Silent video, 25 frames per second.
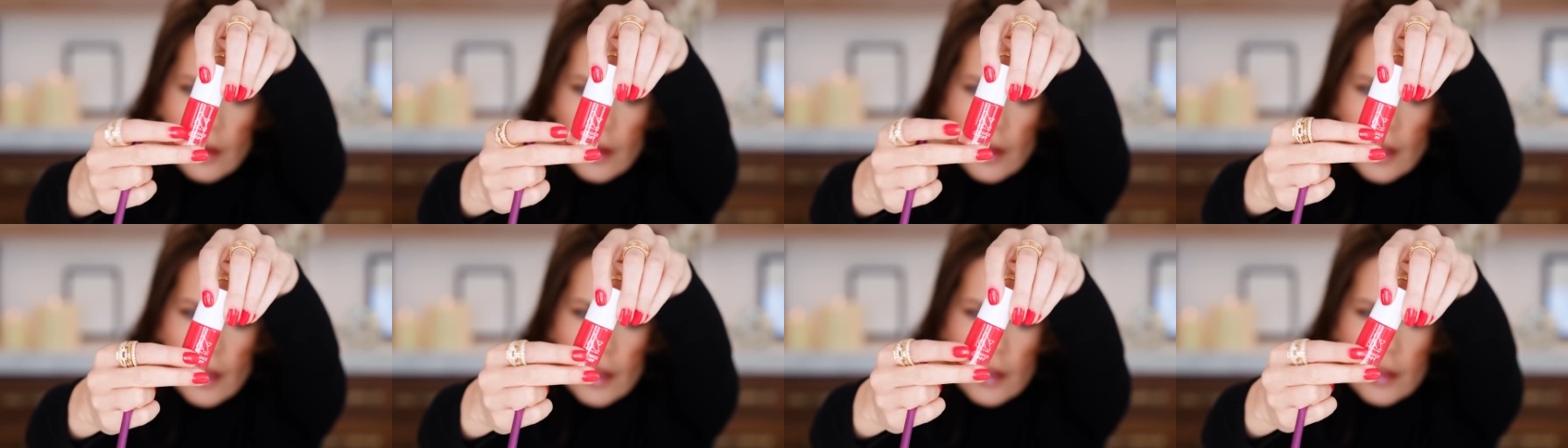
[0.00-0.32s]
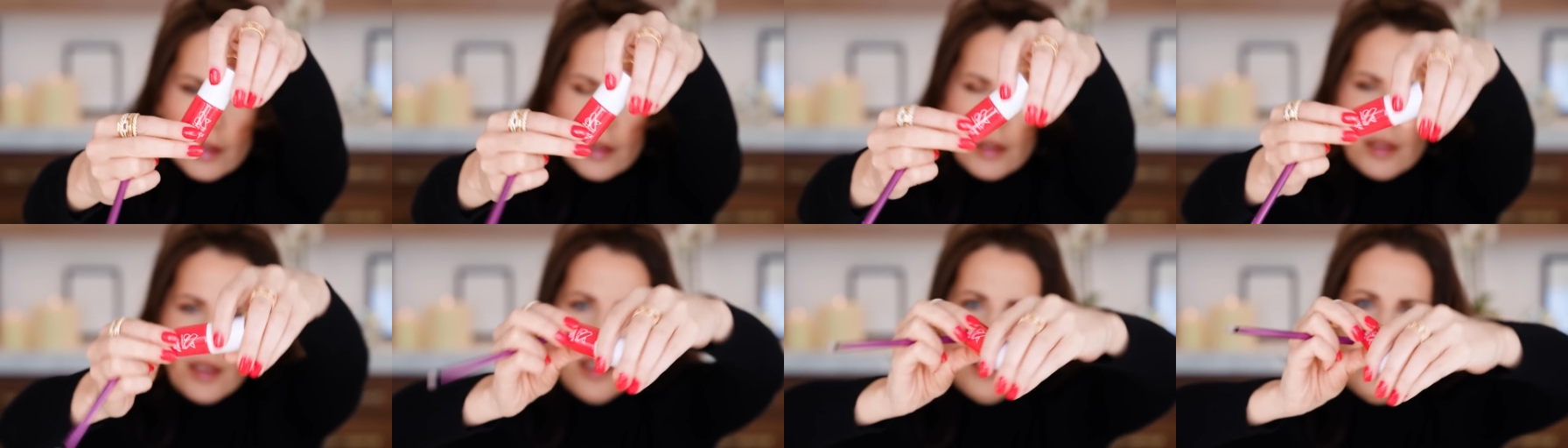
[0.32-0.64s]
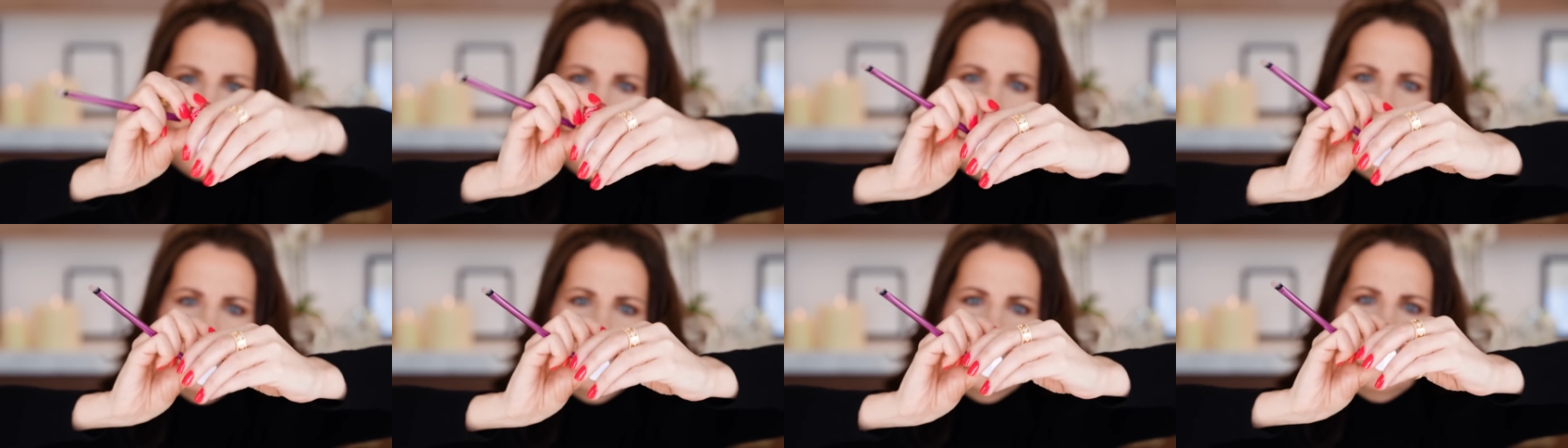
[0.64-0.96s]
This
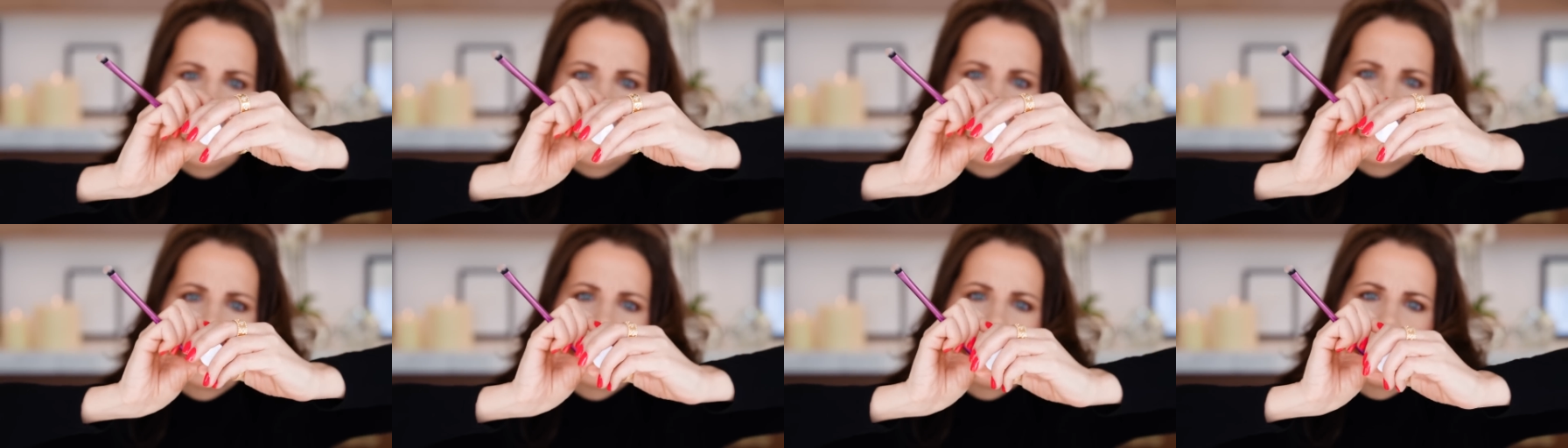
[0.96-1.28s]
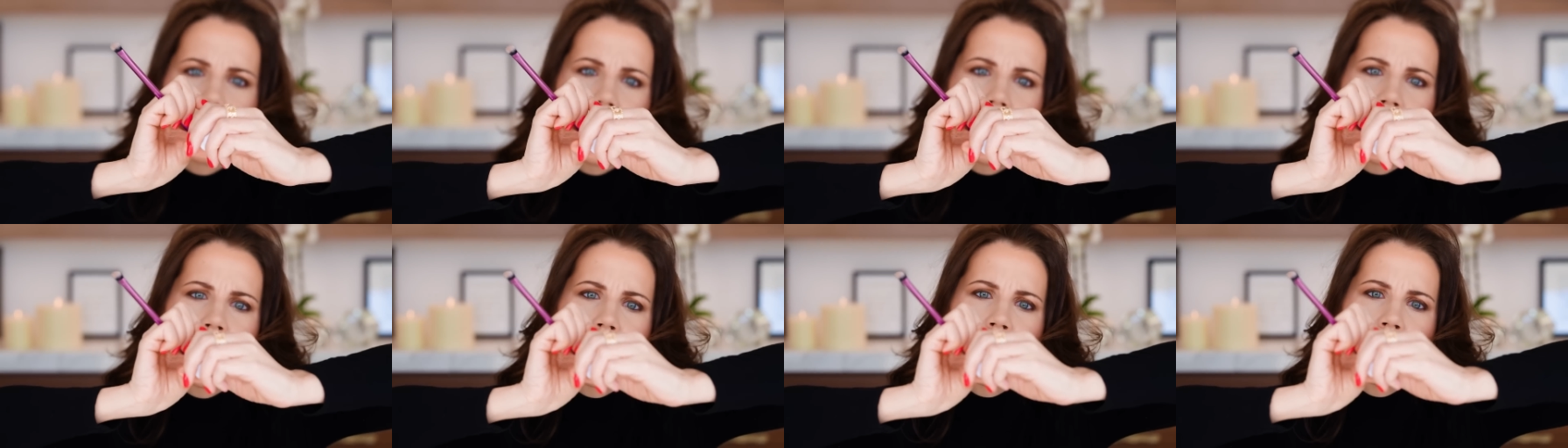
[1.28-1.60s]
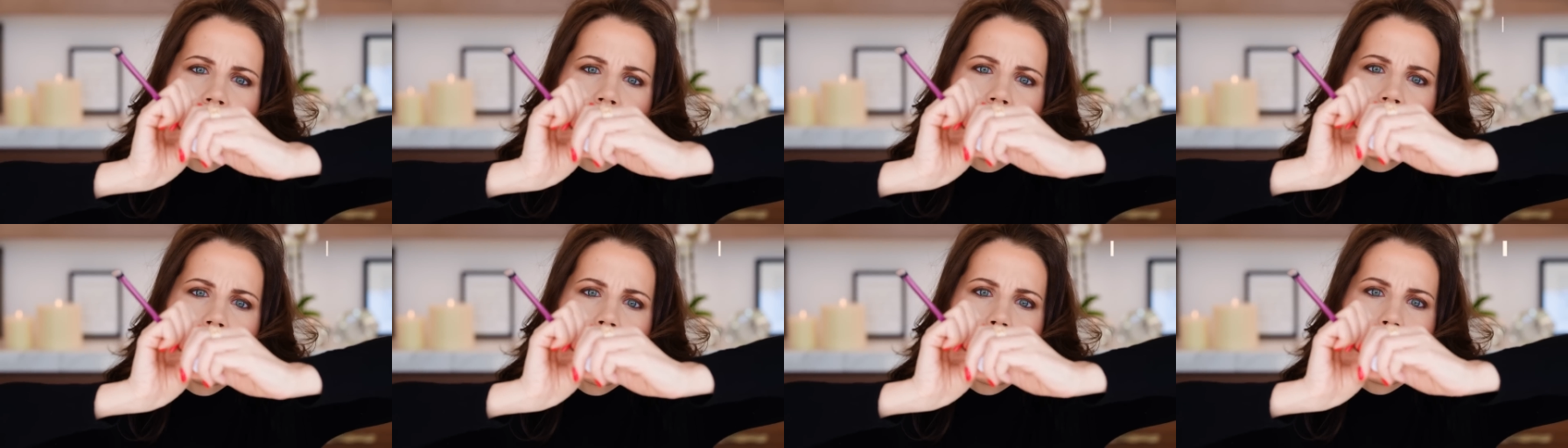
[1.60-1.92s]
is the
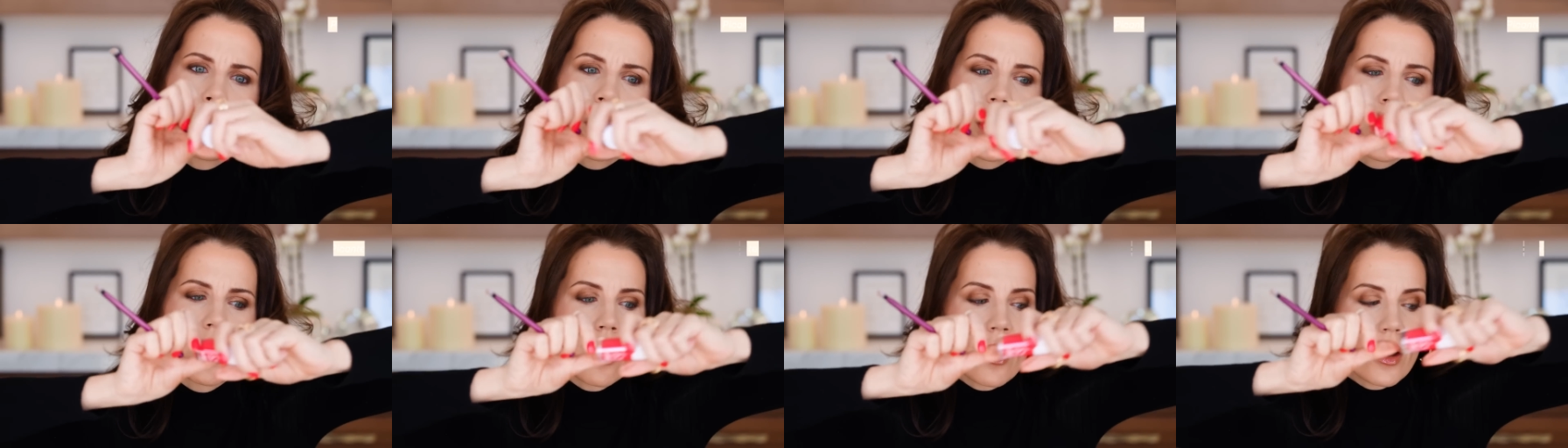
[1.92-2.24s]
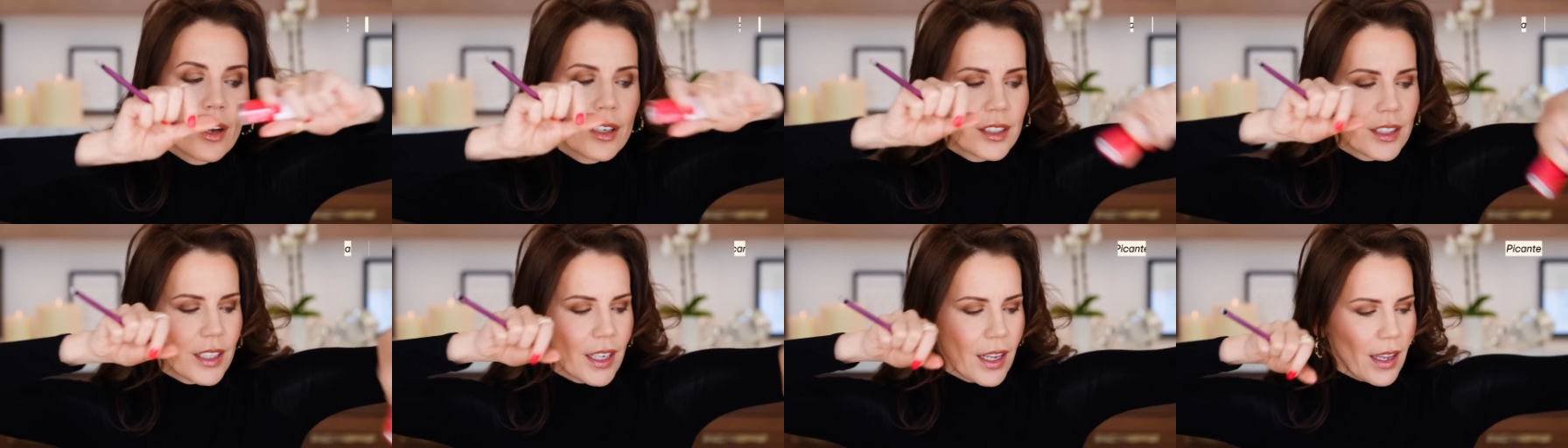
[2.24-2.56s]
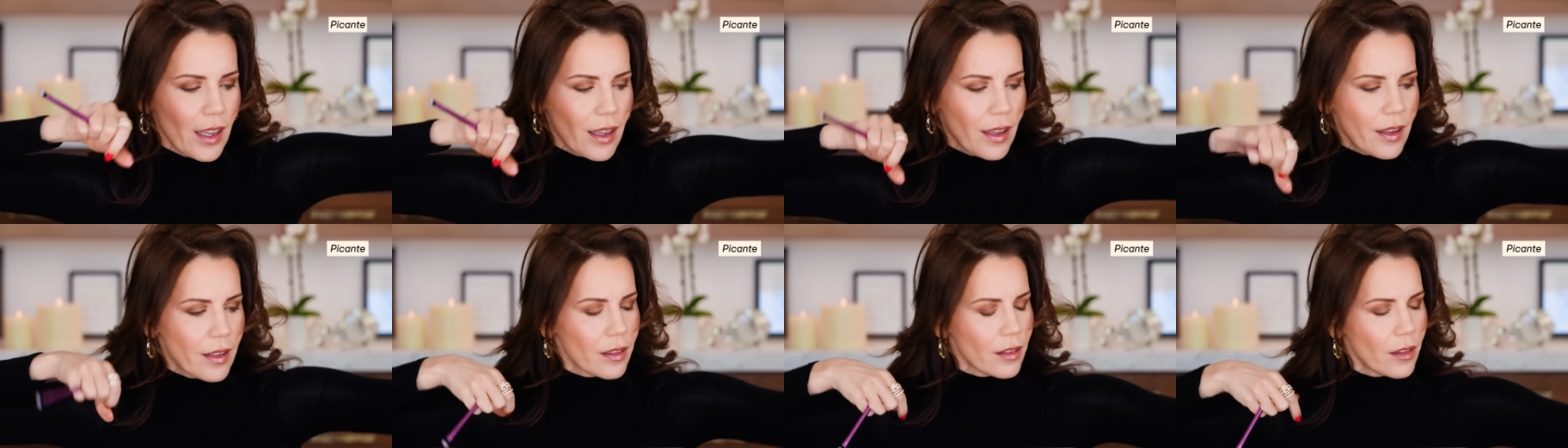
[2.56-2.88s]
shade
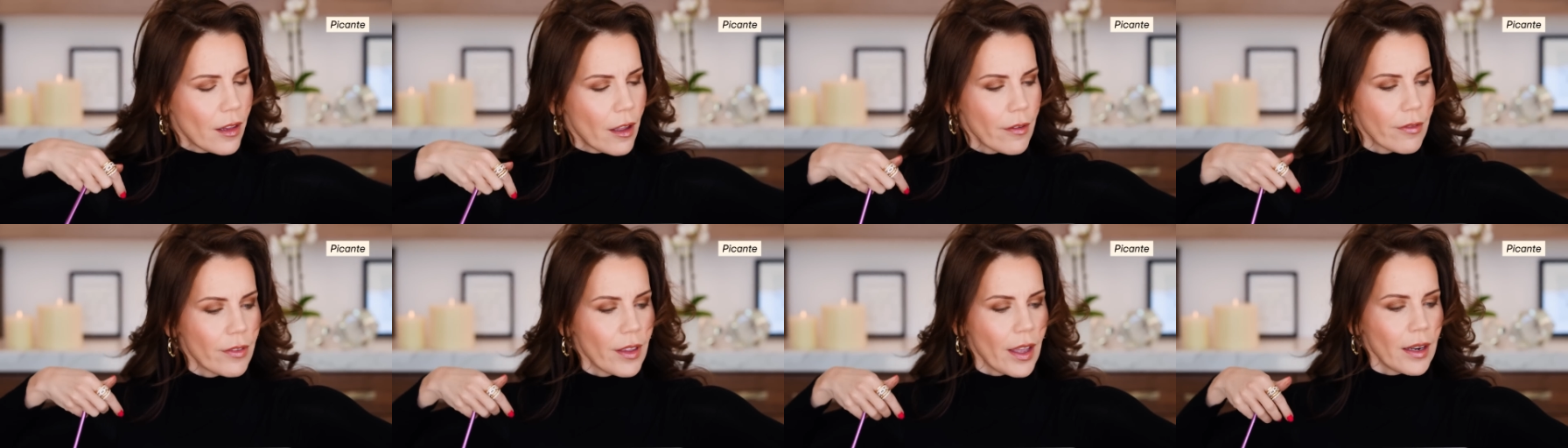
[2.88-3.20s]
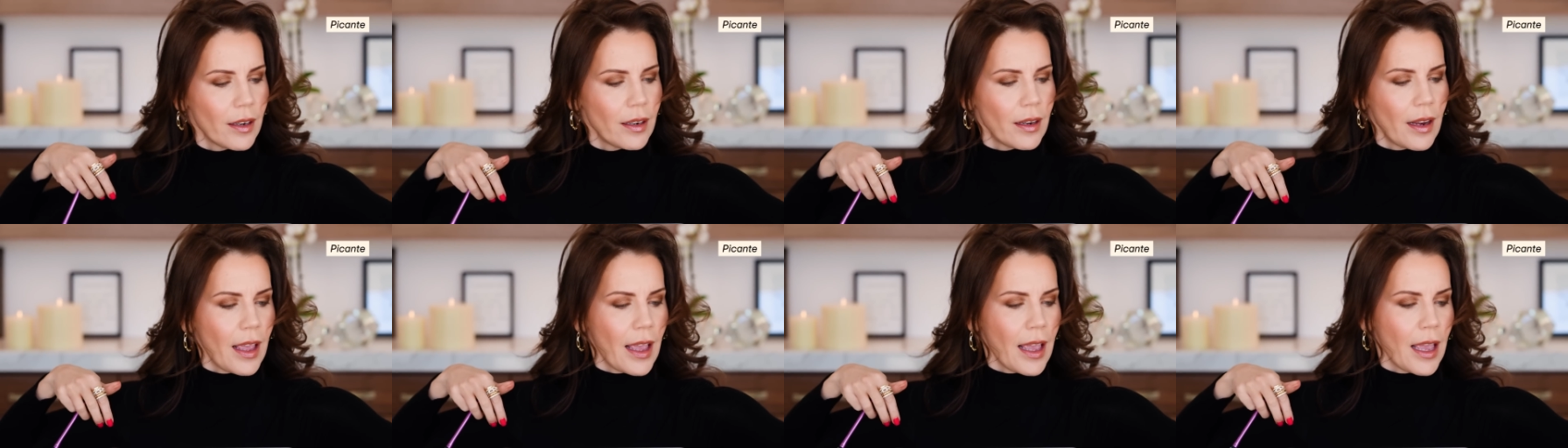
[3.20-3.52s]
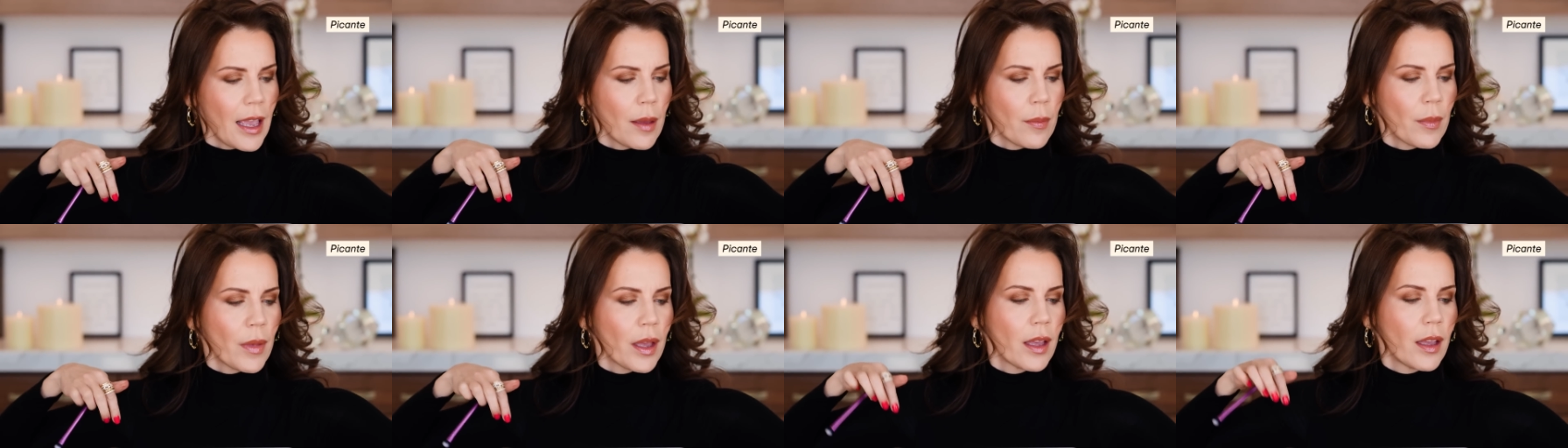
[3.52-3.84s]
Picante. Love that
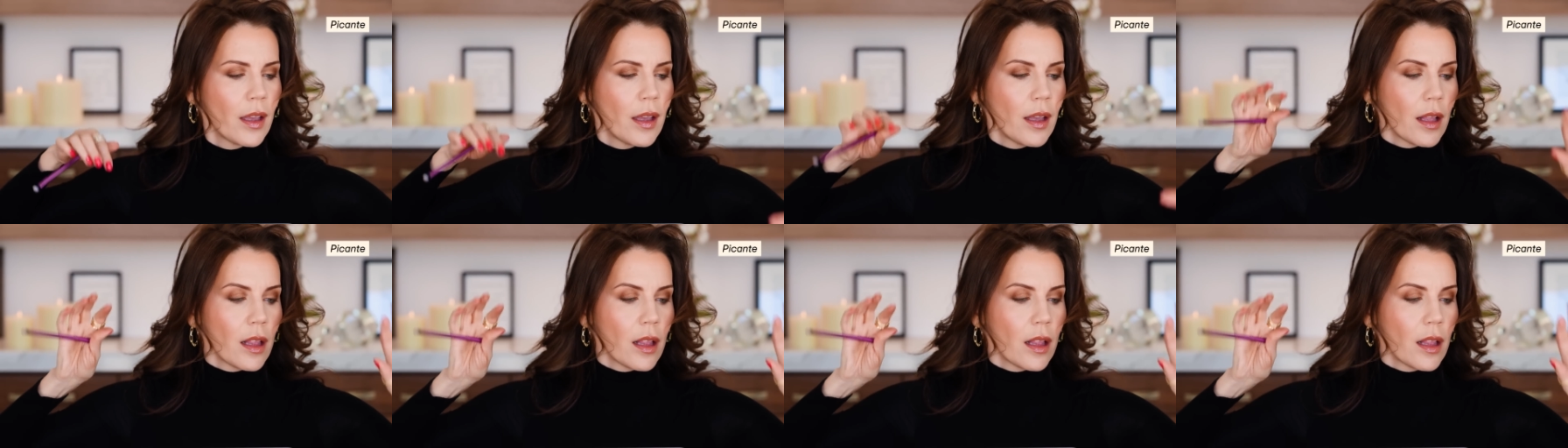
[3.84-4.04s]
name.